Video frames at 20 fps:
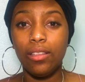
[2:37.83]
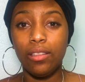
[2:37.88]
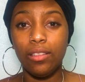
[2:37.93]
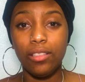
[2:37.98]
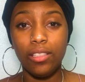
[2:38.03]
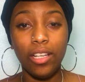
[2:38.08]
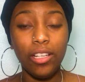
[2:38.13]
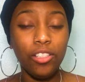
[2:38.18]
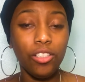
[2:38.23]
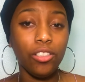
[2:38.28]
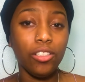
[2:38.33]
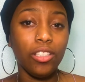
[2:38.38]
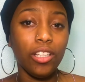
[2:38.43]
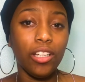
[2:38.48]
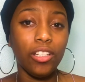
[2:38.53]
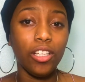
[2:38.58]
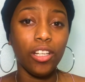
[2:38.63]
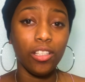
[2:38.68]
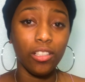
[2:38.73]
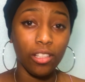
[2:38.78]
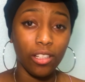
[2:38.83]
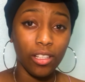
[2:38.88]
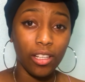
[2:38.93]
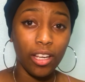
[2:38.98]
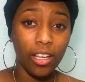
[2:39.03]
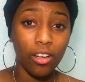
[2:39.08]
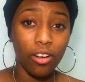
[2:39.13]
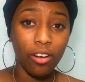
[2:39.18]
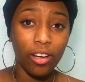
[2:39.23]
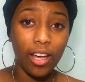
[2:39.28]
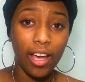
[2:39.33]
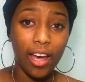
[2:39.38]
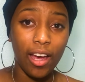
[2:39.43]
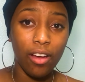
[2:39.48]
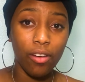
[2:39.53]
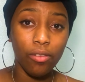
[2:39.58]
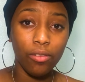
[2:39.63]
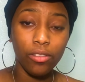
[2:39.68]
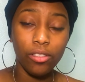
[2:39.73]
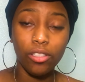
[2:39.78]
such and such has looked at your
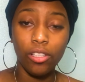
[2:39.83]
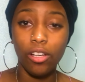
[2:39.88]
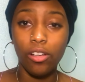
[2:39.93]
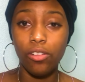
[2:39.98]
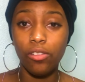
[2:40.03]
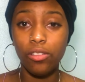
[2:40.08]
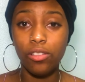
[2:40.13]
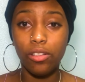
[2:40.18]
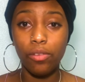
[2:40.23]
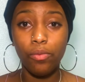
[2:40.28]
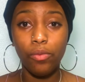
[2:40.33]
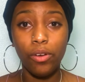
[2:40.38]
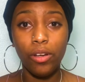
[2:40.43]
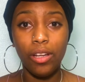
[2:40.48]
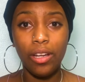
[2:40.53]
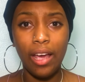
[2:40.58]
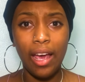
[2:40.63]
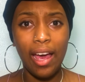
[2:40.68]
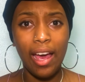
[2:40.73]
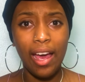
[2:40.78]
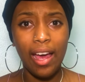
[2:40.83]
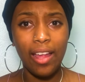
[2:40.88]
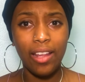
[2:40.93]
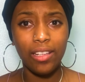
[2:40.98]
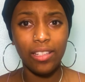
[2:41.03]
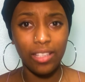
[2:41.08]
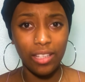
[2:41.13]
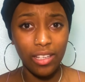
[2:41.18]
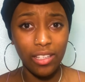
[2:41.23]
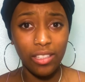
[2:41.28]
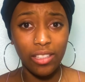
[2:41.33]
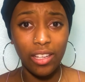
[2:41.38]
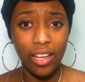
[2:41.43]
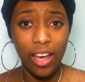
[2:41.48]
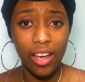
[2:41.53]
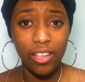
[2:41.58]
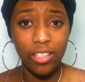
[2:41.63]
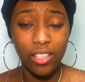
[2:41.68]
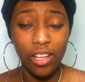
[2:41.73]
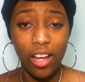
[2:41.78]
account. So someone at Disney
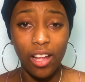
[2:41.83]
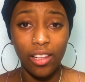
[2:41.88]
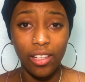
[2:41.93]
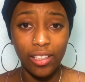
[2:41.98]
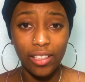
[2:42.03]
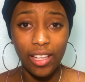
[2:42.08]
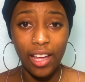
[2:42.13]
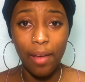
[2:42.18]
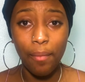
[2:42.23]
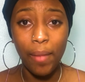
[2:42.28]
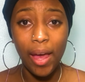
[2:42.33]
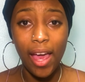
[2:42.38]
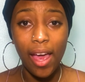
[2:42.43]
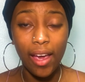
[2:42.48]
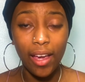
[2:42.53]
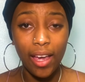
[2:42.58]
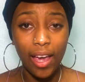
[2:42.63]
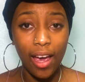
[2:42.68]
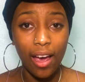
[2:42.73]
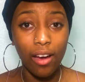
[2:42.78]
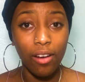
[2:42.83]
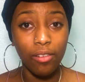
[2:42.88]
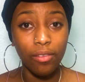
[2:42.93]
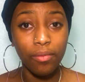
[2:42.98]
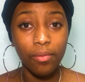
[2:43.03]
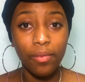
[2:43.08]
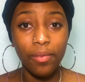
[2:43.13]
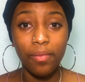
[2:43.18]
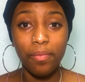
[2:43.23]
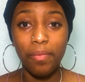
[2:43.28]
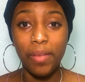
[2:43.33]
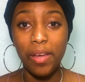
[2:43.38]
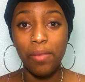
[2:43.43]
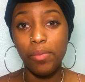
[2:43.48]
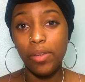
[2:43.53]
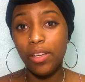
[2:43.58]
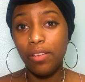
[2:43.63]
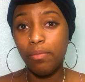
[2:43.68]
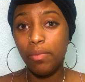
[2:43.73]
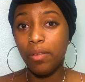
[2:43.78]
I saw looked at my account.
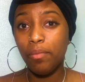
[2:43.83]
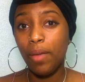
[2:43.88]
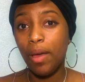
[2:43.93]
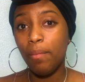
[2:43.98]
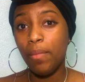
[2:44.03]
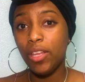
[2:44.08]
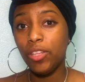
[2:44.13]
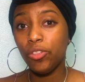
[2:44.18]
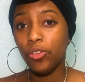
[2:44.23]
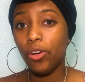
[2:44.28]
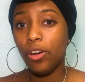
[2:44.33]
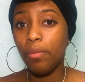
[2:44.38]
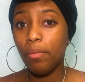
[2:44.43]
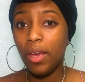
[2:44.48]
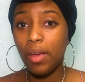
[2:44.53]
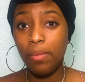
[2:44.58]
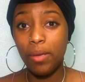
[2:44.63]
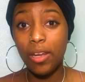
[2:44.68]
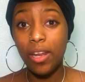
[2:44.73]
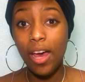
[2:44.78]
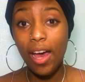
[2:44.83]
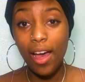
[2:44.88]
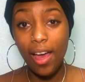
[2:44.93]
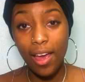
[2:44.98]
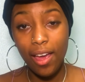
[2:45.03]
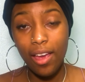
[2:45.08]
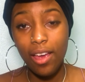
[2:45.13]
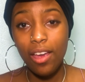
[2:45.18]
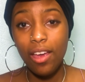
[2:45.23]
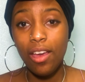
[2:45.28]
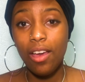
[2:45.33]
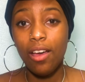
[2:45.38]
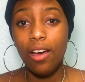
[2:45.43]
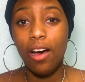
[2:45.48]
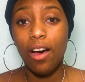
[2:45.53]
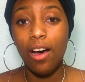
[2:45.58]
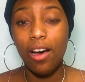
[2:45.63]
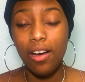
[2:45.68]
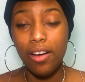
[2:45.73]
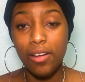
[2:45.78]
Maybe it'd been my mentor, maybe not.
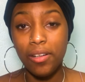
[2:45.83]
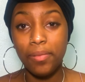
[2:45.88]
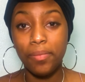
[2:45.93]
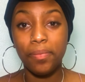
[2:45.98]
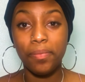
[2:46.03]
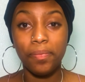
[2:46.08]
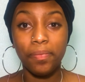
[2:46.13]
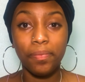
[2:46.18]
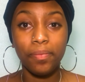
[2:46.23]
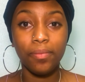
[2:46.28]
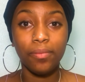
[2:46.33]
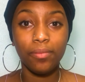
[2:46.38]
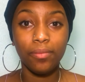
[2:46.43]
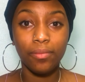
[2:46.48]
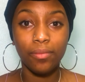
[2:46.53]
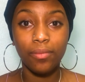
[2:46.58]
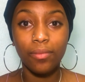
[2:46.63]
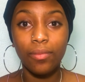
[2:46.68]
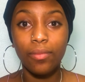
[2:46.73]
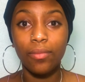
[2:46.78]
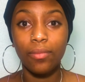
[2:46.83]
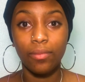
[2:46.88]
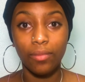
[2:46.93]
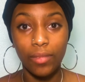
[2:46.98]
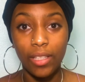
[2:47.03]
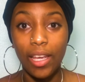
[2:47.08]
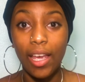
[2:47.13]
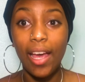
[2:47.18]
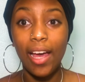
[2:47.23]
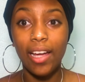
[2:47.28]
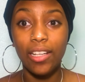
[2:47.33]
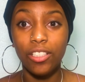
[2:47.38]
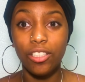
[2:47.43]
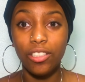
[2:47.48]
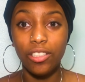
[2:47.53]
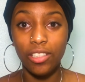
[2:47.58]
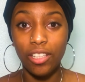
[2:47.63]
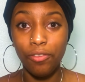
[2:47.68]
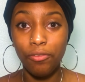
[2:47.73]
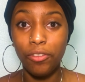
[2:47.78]
Yeah,
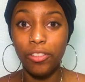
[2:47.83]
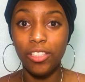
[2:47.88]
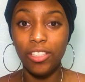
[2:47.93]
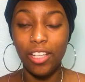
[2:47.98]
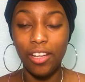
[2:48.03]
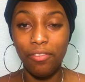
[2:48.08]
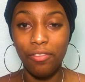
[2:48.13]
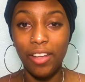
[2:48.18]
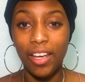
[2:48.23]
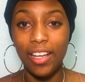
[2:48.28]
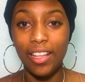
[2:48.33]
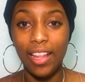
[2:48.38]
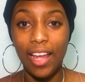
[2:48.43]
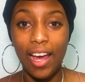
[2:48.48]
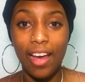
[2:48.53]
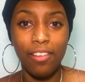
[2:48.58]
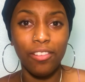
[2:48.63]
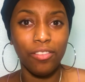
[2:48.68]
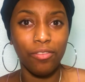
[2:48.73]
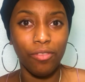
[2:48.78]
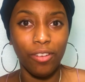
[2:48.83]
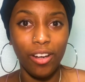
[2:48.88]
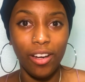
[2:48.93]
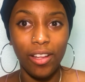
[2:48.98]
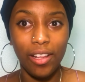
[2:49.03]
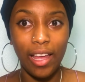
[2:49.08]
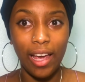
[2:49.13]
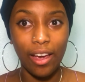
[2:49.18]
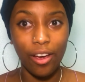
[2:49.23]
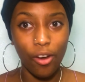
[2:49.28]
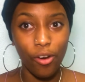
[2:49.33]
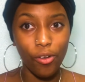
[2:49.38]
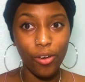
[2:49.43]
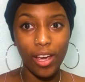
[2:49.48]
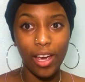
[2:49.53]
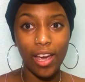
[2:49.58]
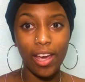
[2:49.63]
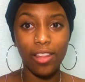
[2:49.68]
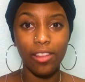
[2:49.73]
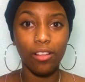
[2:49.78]
just different stuff like that. It's very like,
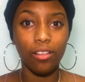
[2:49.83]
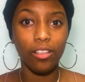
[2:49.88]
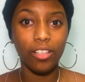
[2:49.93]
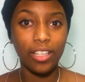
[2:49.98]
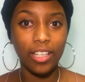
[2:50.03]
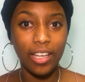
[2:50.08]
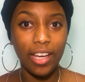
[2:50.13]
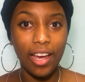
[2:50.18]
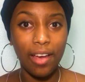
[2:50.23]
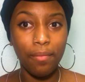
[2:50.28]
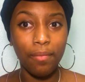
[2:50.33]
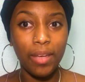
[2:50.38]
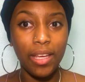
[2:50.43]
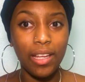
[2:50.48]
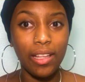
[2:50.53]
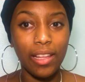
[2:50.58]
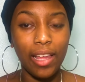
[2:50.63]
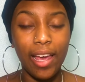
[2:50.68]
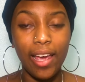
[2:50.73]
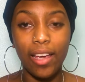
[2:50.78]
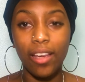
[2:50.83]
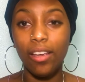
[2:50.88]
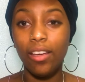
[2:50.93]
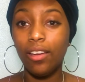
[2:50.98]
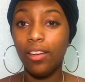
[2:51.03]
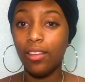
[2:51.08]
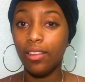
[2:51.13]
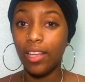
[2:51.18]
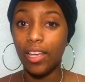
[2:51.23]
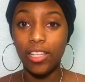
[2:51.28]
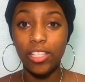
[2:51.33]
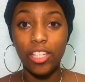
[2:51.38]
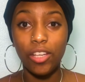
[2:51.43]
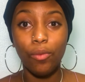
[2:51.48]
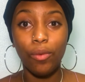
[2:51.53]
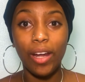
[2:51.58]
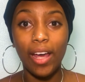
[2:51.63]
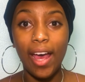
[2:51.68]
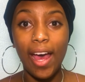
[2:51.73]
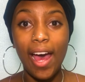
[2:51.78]
okay, they're looking at me like they see
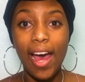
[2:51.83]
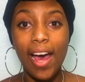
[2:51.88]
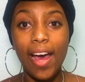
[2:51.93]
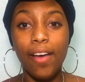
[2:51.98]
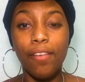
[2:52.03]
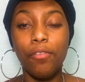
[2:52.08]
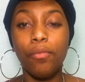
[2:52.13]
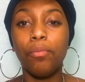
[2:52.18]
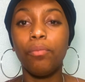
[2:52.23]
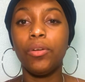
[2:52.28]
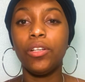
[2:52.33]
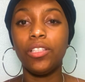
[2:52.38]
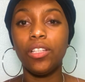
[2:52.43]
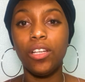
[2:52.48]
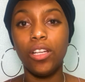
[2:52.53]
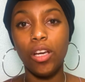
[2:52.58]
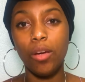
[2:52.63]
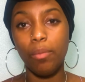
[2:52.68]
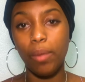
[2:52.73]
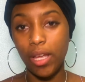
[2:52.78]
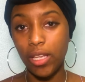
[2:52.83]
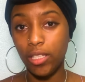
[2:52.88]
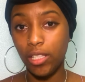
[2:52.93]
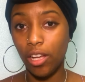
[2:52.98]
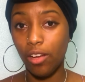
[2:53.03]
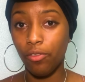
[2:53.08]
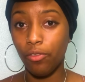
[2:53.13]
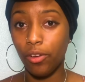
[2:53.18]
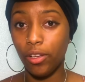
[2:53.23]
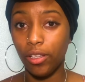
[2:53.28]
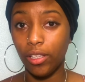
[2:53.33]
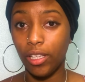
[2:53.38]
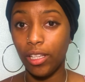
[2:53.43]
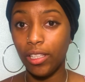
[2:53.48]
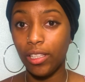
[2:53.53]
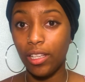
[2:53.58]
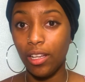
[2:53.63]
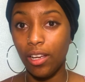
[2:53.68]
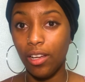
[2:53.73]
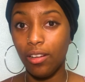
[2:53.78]
what I have. Present your best self on
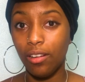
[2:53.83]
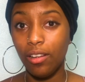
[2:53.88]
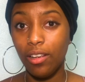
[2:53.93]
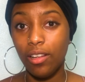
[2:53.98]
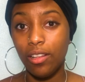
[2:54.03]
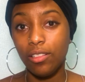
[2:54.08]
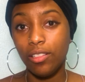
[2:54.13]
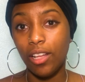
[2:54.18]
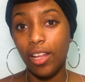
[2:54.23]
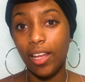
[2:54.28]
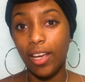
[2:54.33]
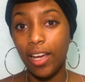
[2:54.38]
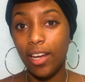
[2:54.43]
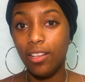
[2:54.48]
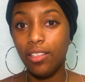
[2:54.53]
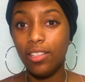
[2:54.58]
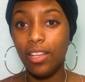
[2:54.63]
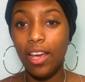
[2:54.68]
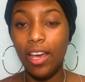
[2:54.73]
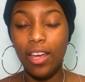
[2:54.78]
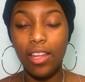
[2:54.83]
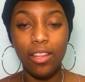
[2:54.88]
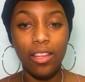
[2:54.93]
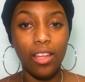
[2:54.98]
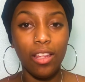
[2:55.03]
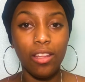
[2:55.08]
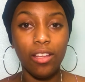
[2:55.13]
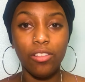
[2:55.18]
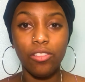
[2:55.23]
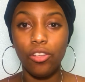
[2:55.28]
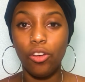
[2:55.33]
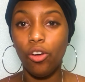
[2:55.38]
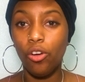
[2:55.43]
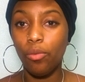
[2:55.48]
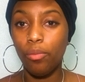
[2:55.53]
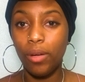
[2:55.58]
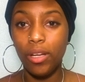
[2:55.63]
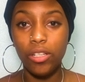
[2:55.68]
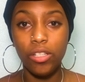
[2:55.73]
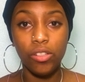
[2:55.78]
LinkedIn. That's all I gotta say. And then there's a whole
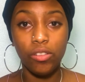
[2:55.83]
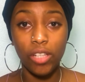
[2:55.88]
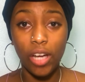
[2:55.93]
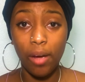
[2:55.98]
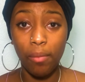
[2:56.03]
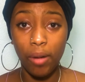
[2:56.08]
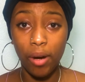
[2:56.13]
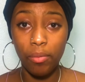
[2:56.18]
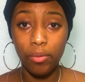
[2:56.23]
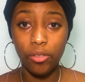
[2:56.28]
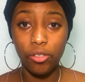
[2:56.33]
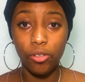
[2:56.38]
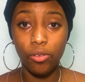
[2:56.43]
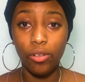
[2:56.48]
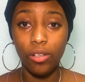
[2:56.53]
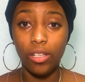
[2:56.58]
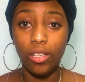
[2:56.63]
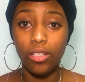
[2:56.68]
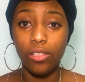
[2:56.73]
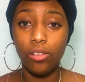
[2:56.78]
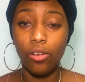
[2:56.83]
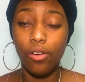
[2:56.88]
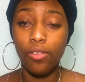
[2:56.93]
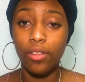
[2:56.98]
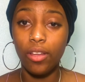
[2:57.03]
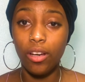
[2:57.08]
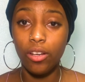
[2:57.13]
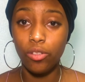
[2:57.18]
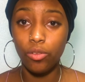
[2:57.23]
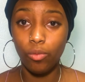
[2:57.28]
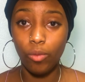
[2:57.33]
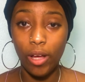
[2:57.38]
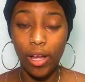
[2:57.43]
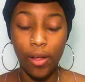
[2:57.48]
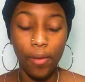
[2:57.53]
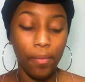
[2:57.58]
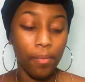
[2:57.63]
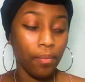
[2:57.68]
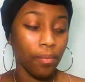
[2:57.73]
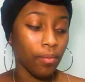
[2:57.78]
bunch of job opportunities on there as
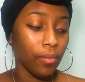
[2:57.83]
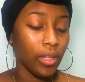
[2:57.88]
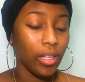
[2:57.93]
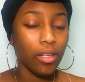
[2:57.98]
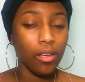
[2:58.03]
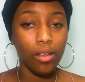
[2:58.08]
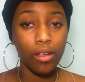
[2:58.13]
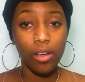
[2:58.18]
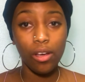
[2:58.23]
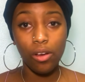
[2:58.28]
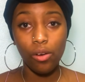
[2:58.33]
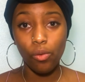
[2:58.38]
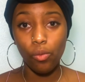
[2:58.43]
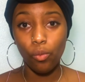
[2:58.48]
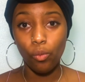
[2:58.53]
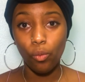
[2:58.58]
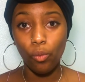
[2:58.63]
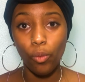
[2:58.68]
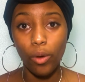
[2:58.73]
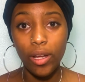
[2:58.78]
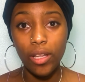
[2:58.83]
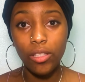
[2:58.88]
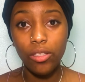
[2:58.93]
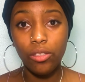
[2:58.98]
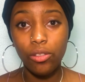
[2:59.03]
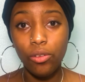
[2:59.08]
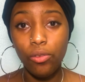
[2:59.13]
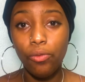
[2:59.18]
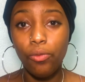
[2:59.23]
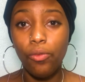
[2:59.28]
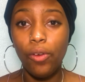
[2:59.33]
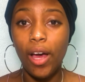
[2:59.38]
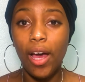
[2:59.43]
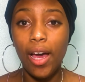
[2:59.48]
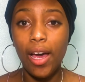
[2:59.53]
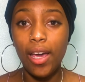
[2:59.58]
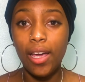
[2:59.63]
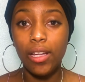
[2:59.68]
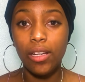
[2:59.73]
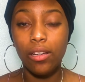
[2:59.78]
well. Once you
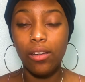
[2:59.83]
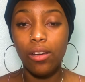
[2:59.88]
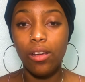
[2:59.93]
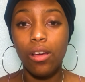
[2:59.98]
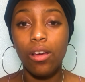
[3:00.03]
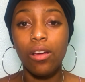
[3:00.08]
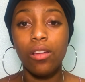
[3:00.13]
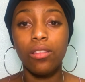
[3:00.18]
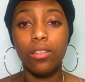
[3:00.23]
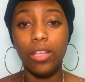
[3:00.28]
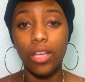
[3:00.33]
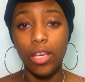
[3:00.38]
find the